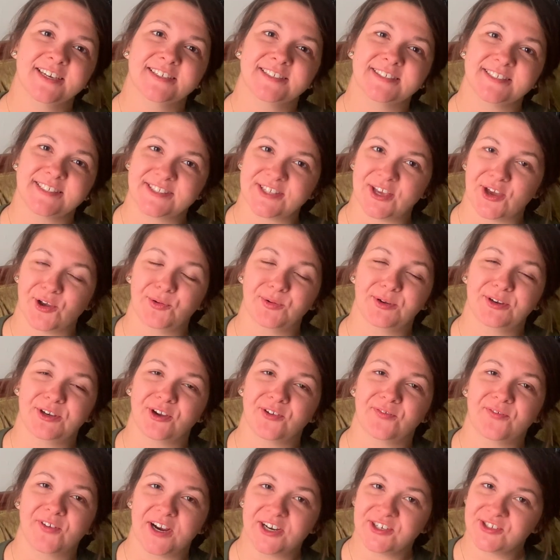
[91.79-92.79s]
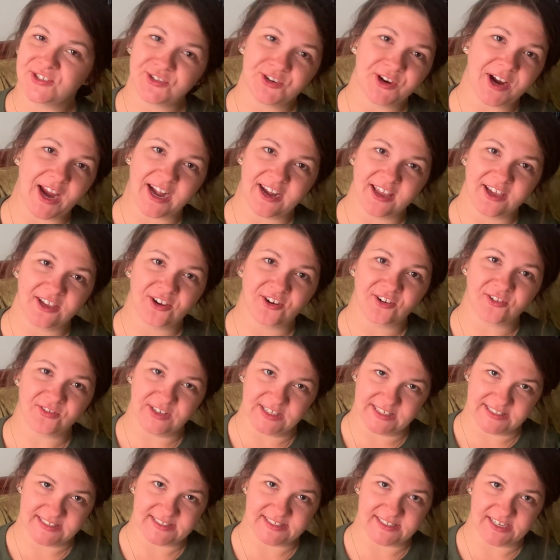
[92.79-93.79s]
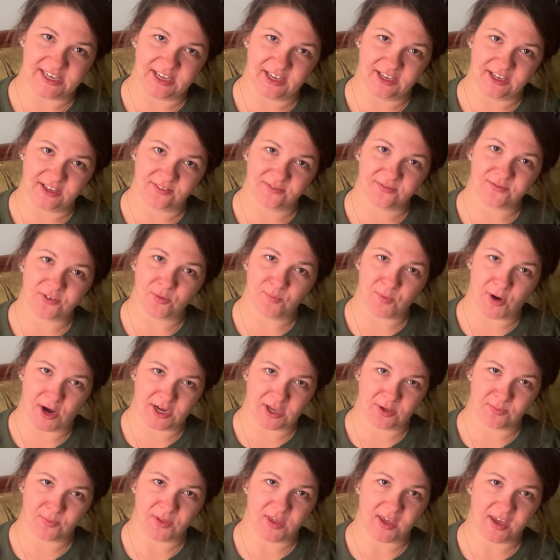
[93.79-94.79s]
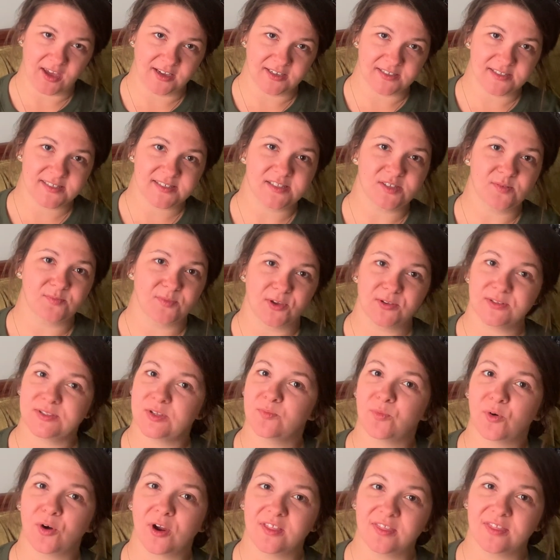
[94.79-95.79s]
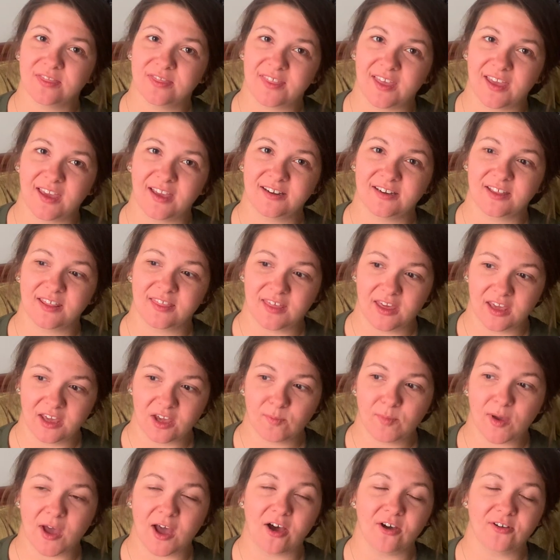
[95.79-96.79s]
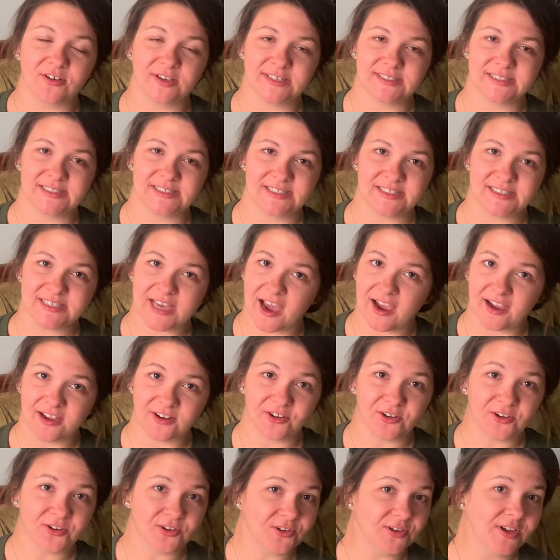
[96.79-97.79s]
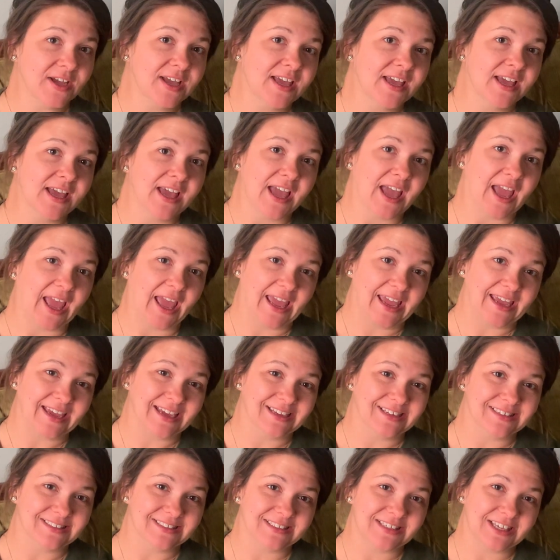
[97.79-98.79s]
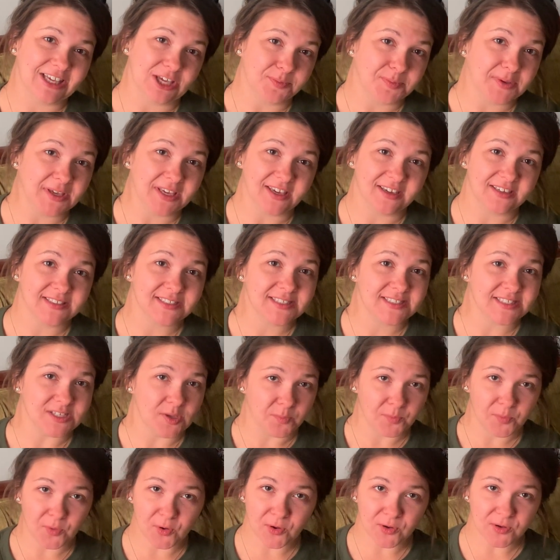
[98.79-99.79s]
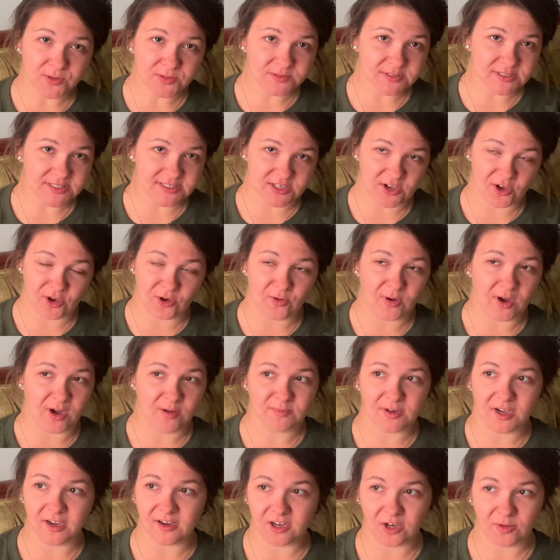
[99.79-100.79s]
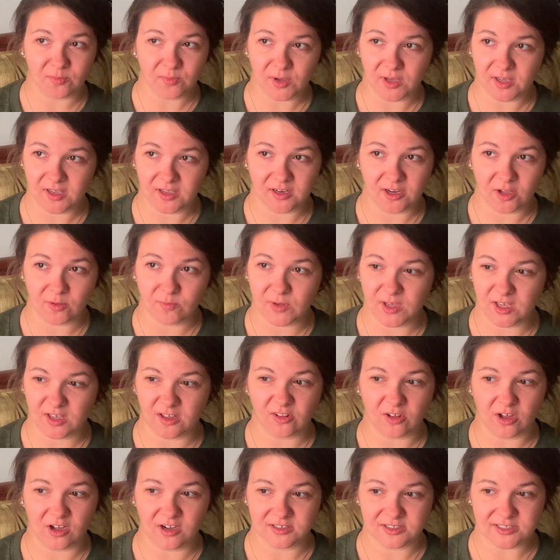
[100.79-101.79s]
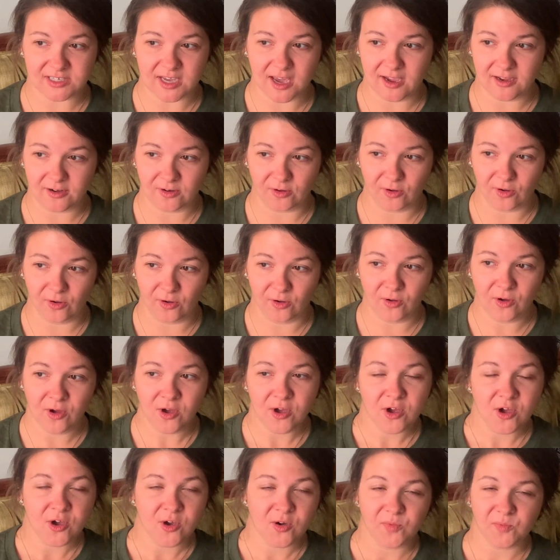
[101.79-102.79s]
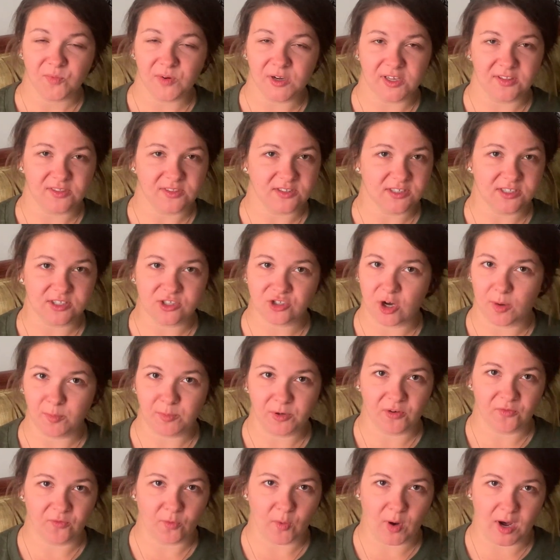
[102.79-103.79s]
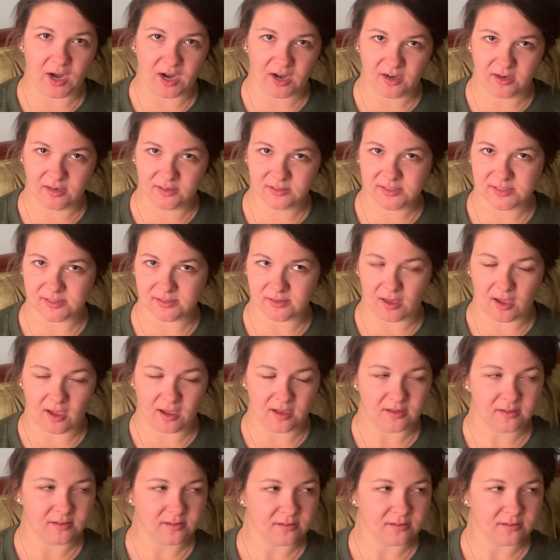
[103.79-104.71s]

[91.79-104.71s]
So when you're first creating your listing for Marketplace, the most important thing to think about is the title and keeping it simple. So I'm not going to put a big long title with descriptive words like